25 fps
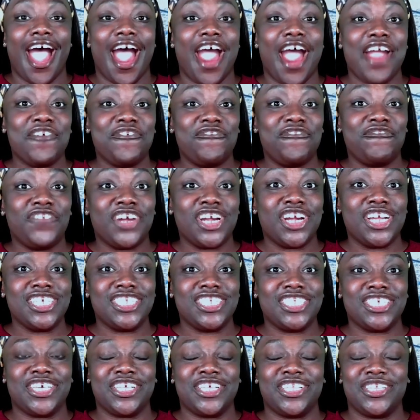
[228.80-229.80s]
Our
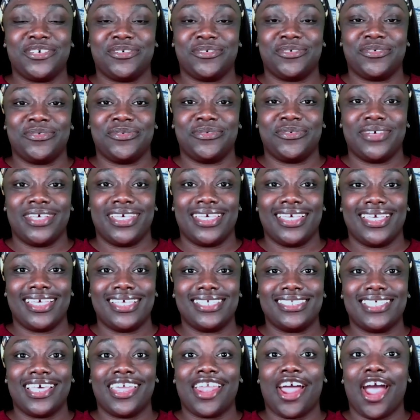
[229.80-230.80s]
first clue
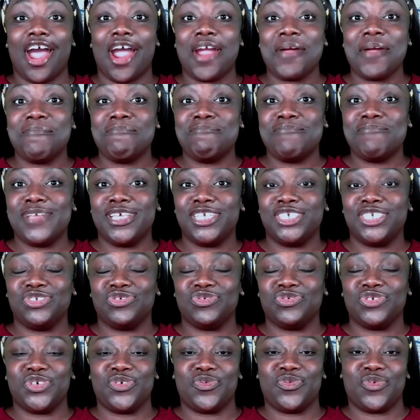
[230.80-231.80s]
is that our
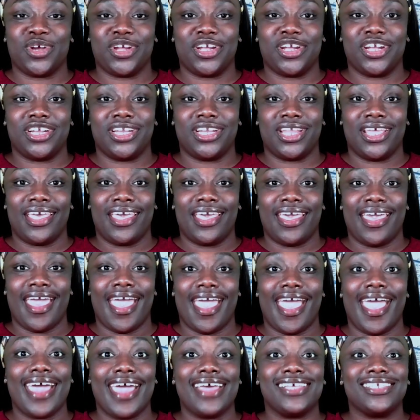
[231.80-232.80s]
mystery word
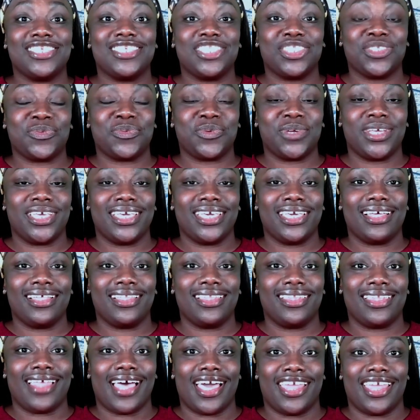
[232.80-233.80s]
has three
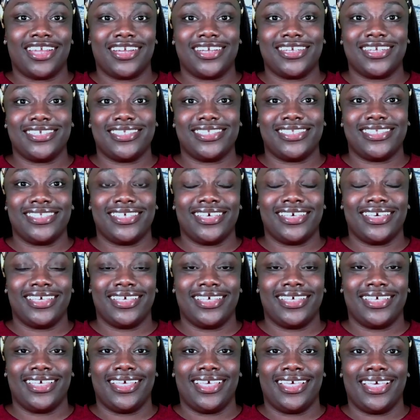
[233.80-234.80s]
letters.
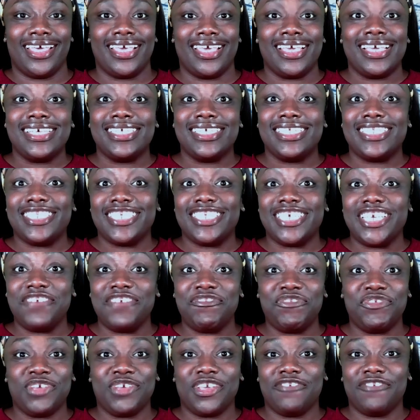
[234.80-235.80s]
See
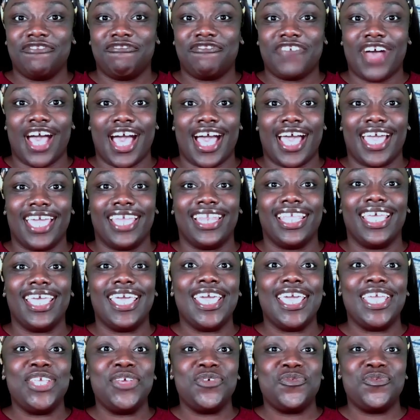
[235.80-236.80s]
if you can find
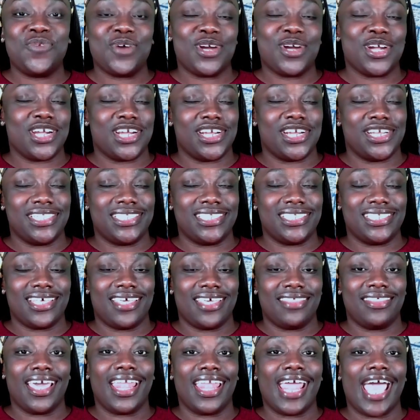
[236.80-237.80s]
any
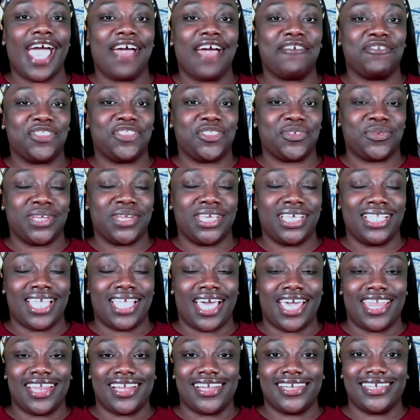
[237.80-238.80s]
words that have three
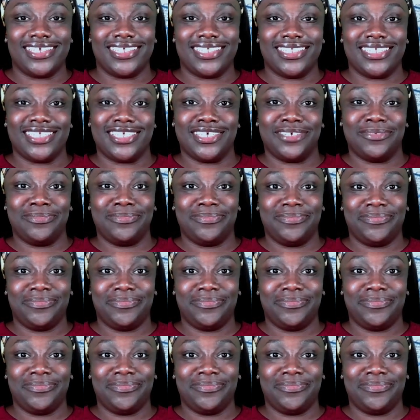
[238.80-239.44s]
letters.